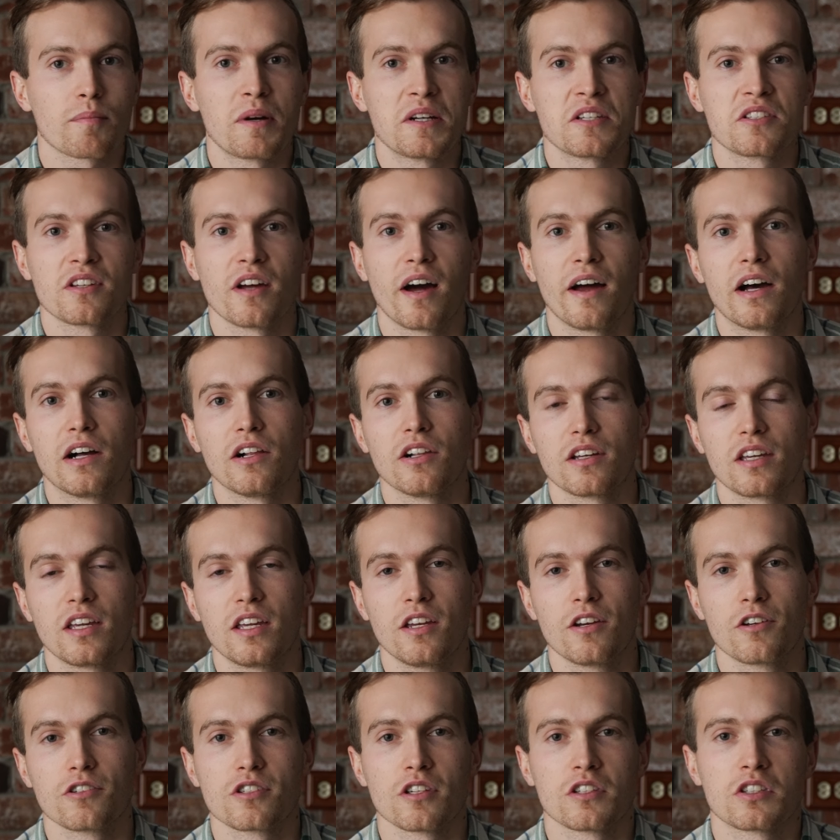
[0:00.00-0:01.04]
my style,
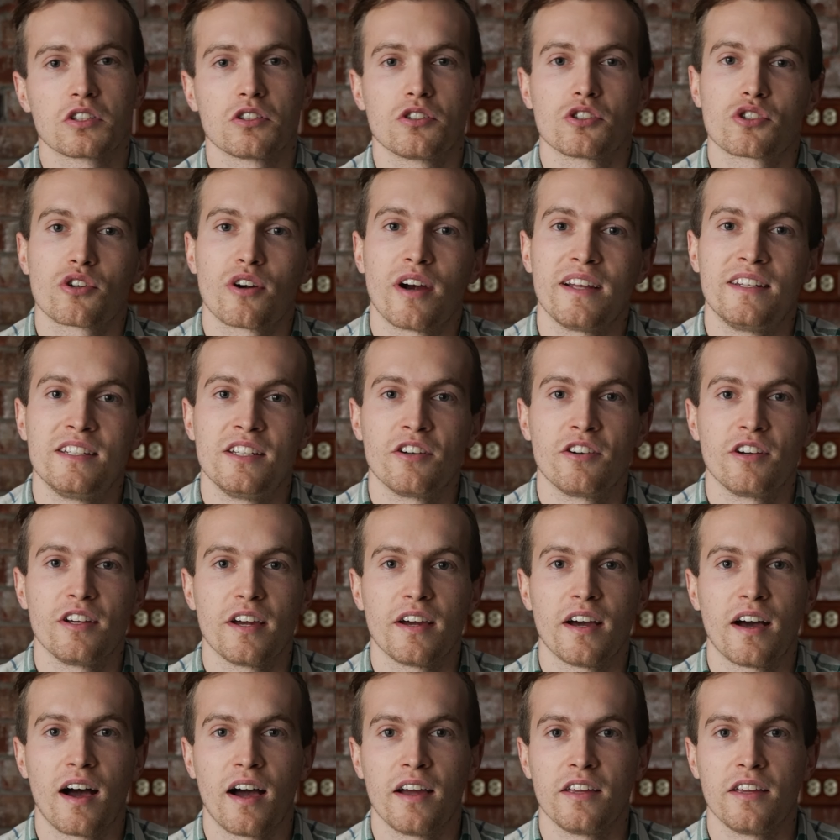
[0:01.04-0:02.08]
here's the search criteria I